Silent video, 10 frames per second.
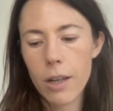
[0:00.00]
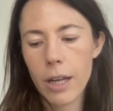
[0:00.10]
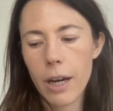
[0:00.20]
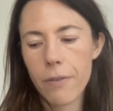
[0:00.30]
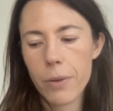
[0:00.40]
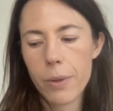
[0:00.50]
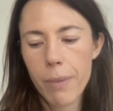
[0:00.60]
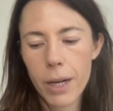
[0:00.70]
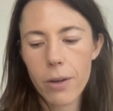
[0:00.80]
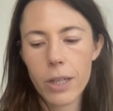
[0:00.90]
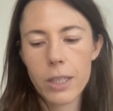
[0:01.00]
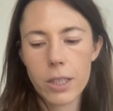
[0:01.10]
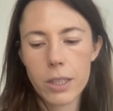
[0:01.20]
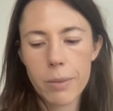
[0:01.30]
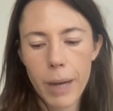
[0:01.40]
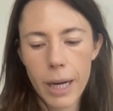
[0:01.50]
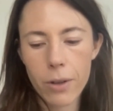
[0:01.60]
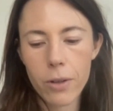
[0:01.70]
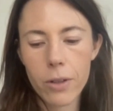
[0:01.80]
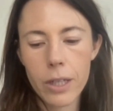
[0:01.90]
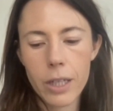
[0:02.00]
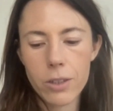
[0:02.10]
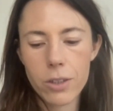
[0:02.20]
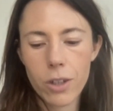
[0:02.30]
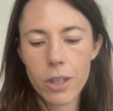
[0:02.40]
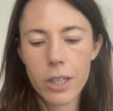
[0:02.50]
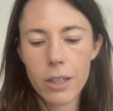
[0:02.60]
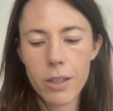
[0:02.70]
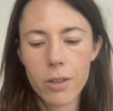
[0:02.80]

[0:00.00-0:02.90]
And then after OneMedical, I took a sabbatical and I started